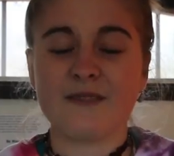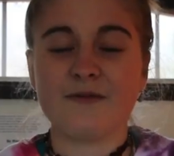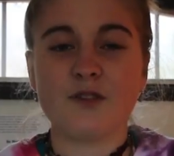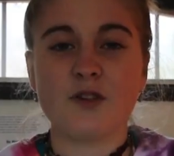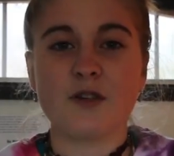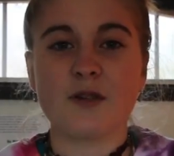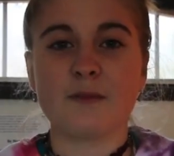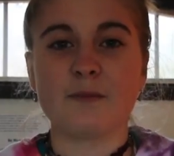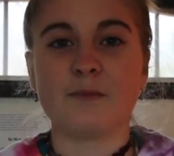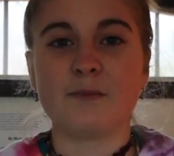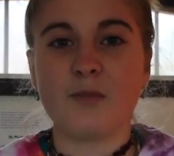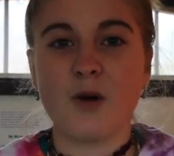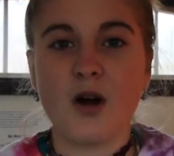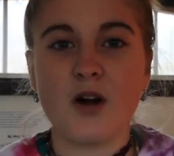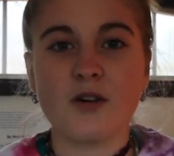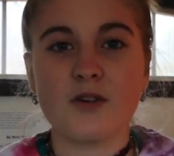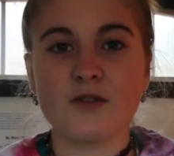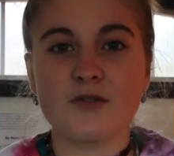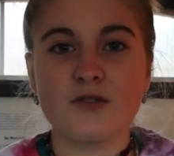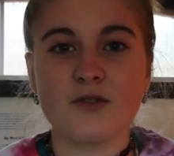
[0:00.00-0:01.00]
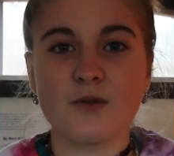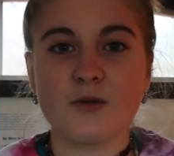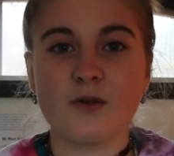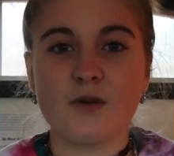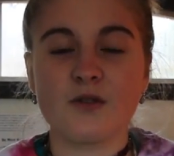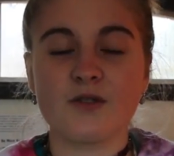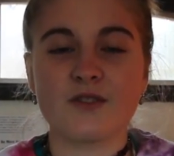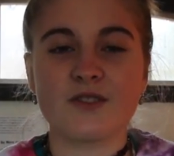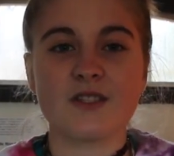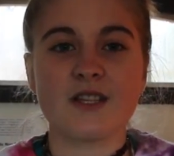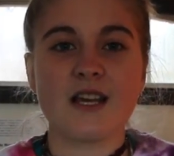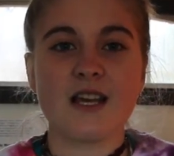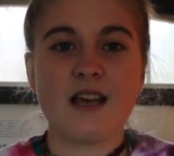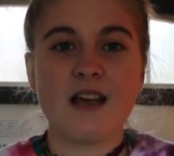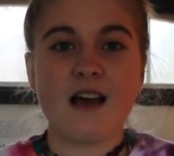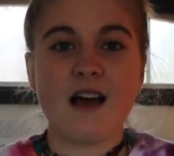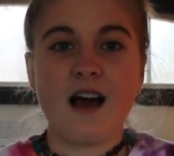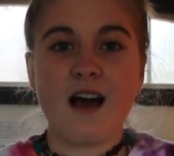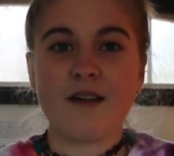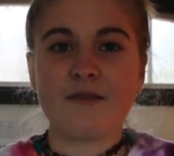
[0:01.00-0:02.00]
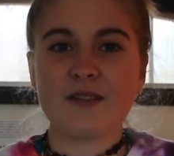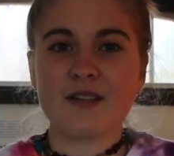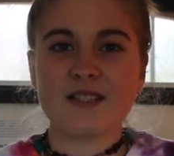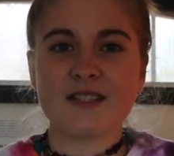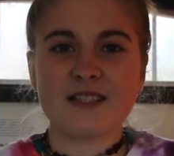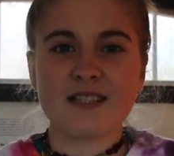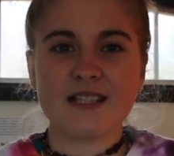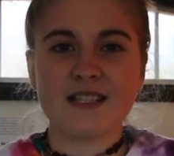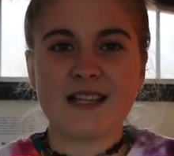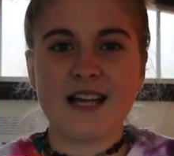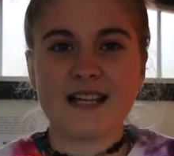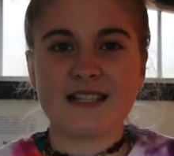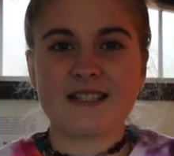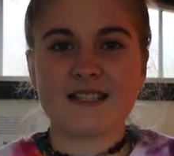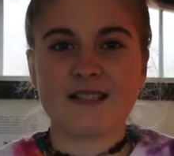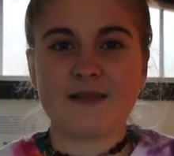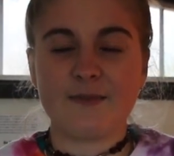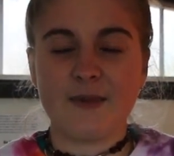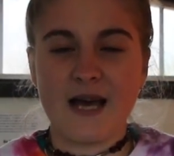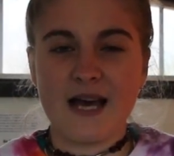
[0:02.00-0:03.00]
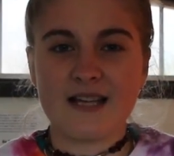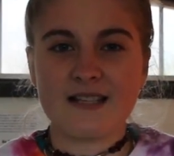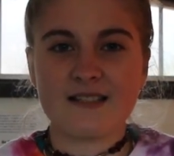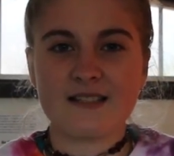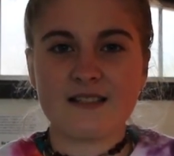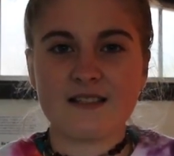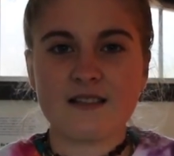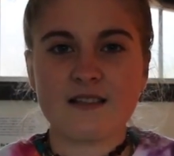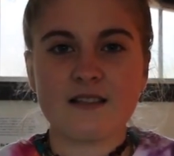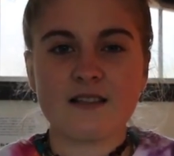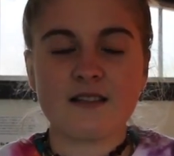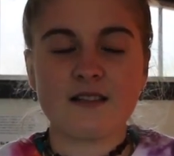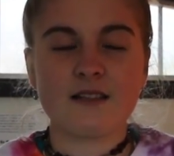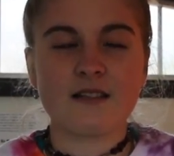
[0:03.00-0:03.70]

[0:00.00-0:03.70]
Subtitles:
If you can borrow tools, obviously that's the best.